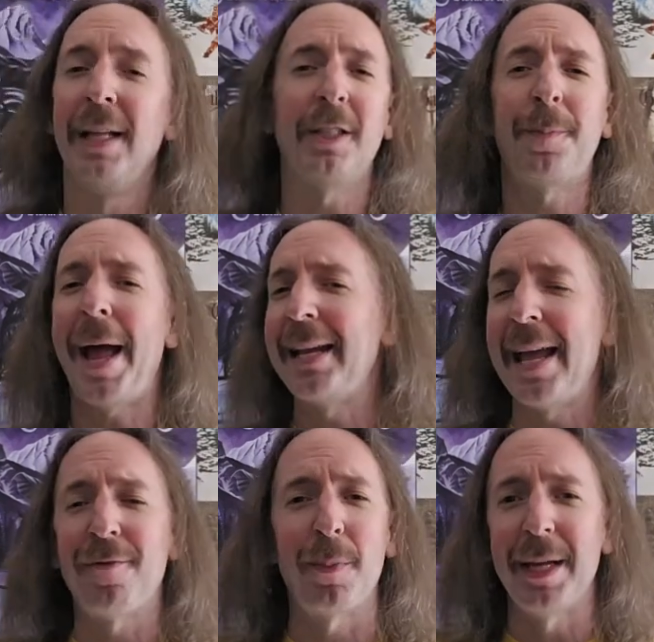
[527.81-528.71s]
This band
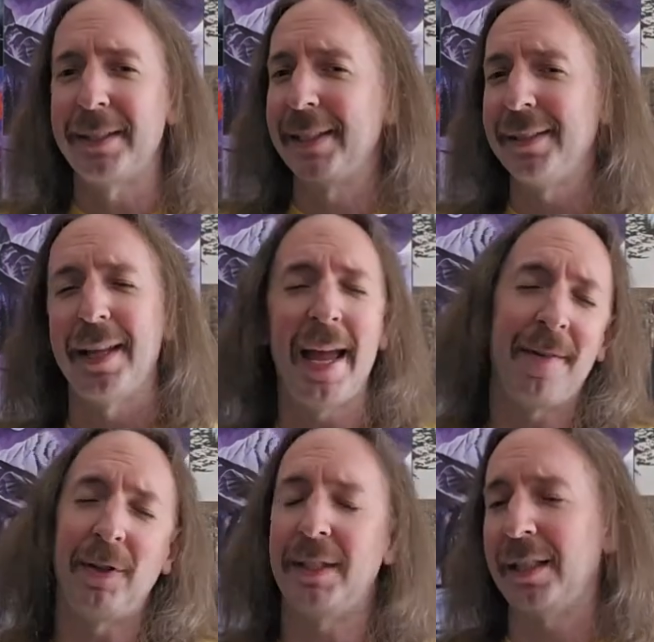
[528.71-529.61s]
never misses.
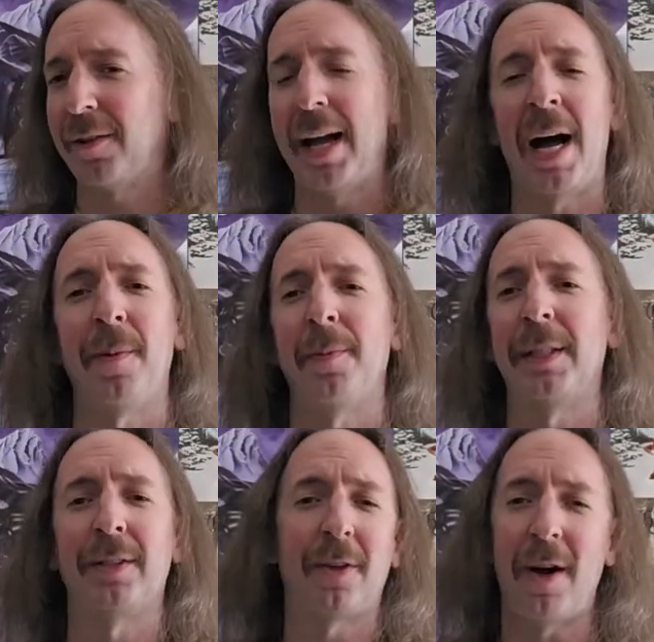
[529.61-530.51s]
Every single album
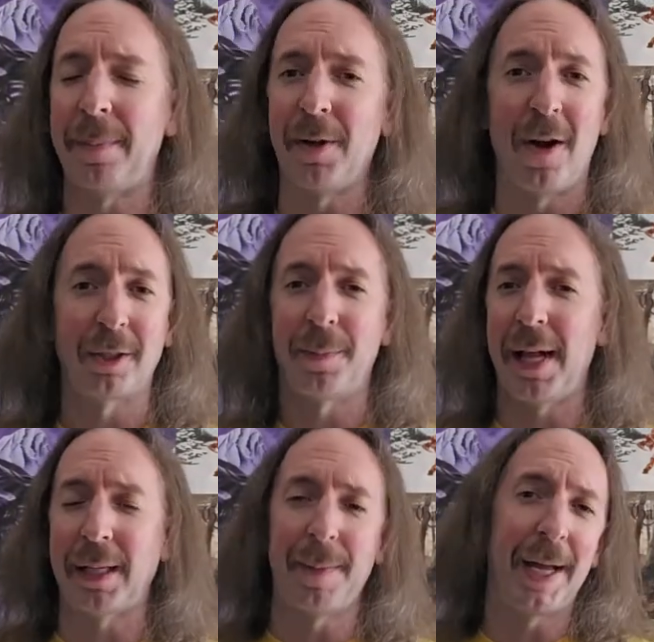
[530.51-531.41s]
is top-notch
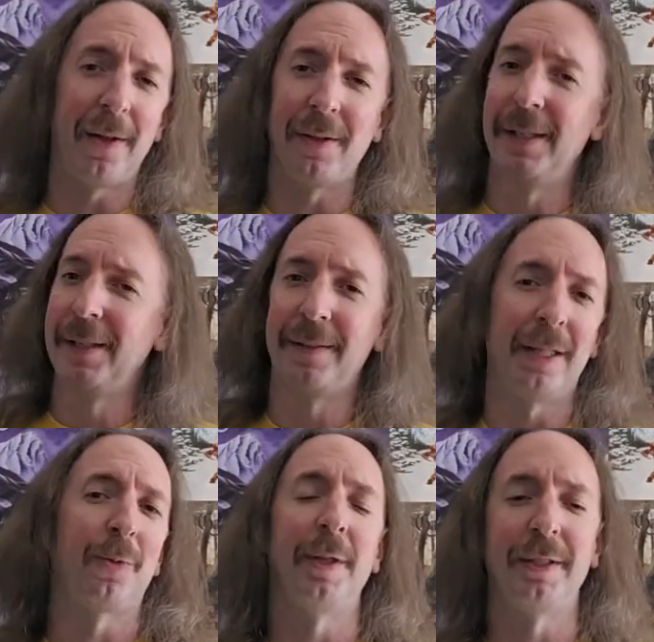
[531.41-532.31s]
black metal.
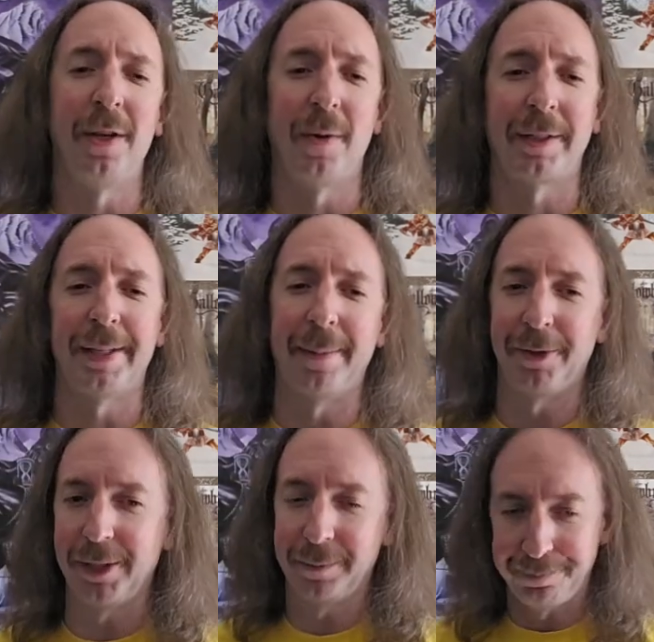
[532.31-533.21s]
This one is no exception.